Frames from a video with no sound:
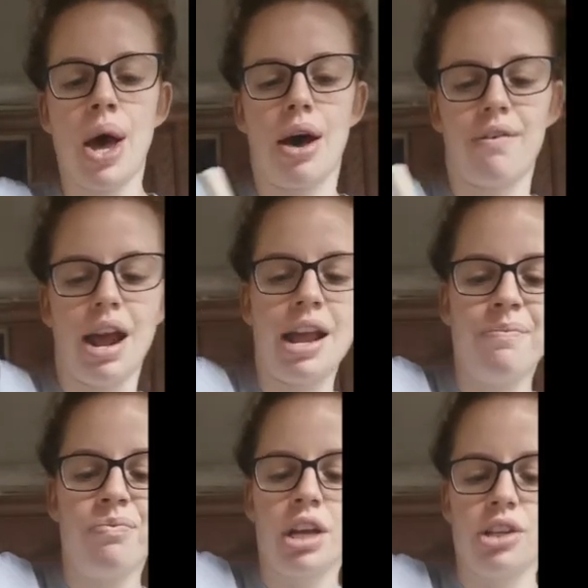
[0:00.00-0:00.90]

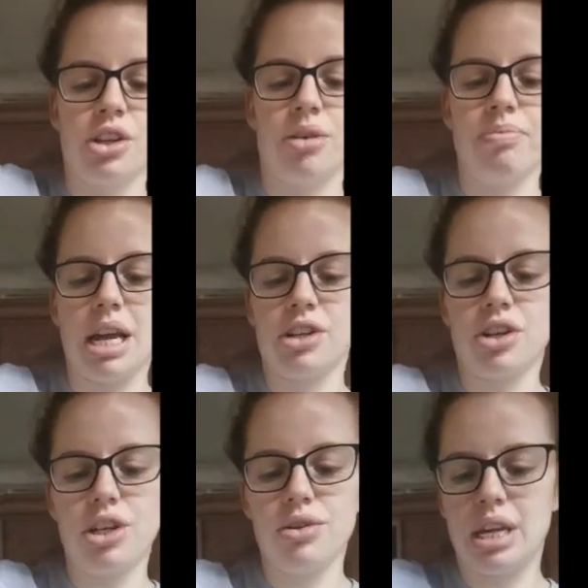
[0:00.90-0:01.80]
Alright, so make
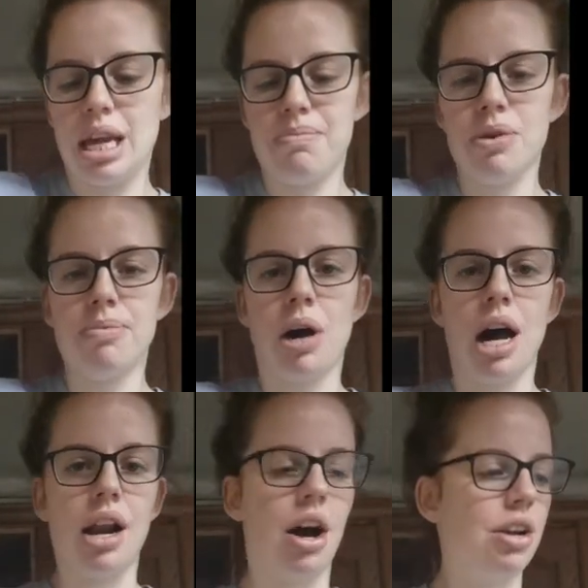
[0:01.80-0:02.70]
sure you keep your
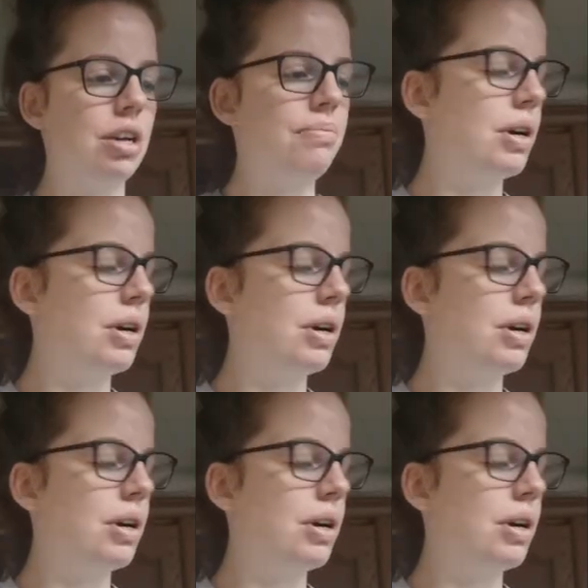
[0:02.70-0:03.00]
pot on your